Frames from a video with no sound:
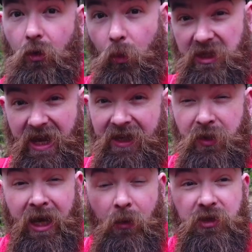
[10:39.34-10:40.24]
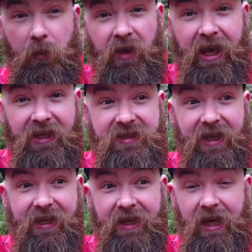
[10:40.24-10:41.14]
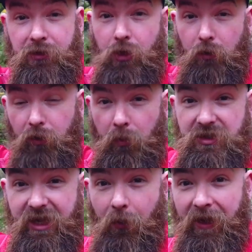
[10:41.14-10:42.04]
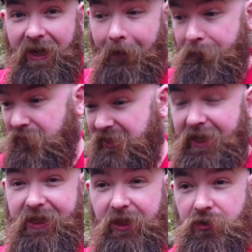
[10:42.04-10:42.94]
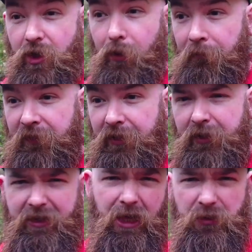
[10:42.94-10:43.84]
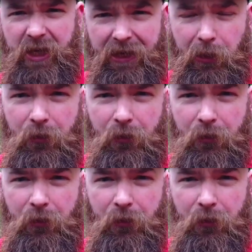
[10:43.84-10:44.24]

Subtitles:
Well, as I was up there taking that shot, Rob was down here taking a shot, and I was kind of